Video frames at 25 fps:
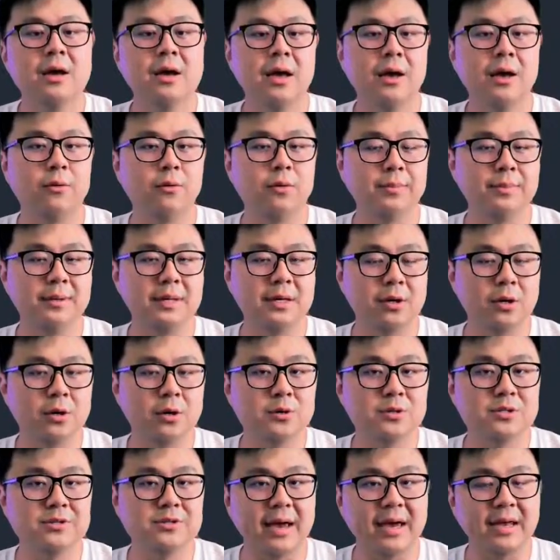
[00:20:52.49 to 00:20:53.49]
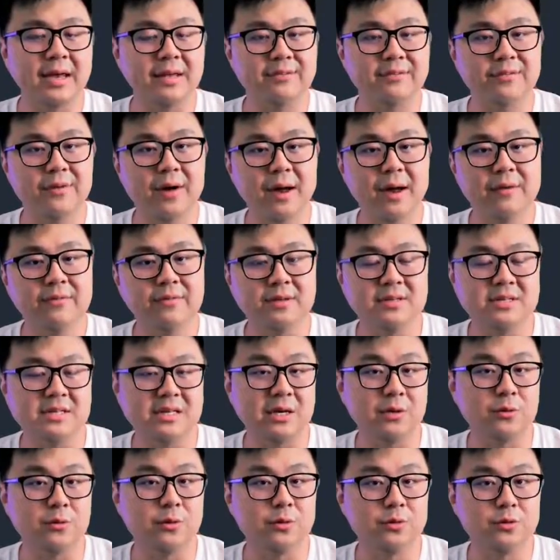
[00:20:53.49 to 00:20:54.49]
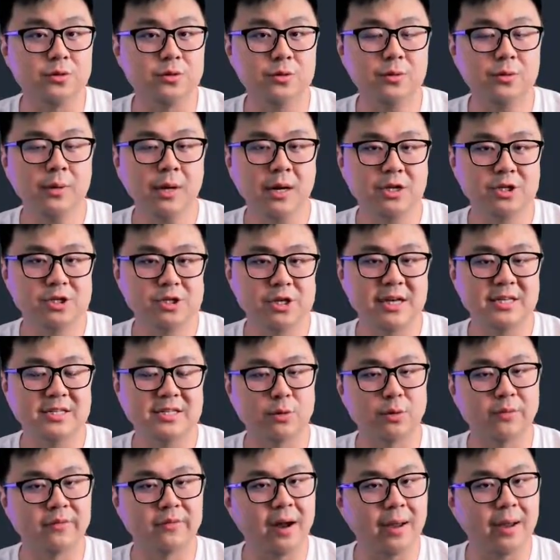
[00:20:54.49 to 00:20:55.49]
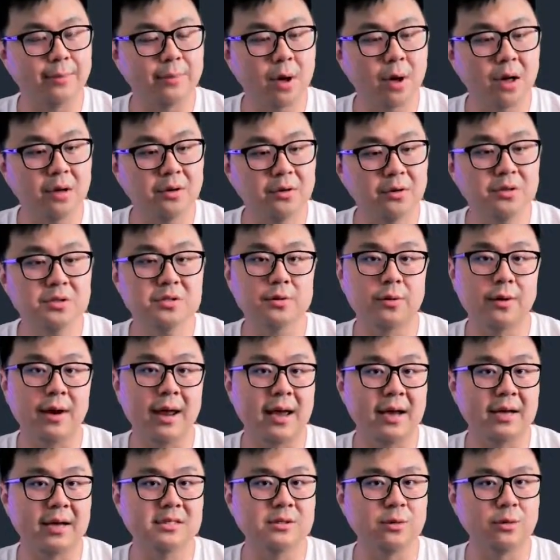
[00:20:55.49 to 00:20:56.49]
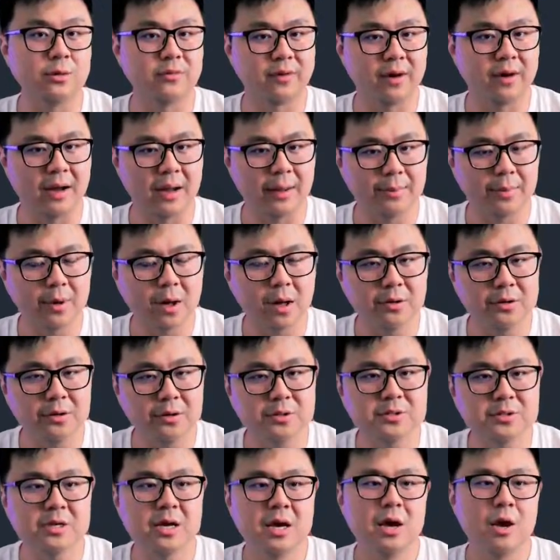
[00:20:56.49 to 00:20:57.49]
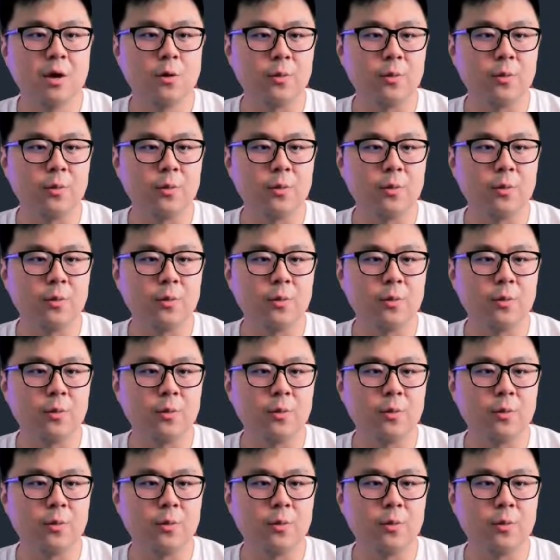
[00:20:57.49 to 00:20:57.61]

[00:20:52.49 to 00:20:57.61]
It will be cos 85 is equal to adjacent over hypotenuse, or x over hypotenuse.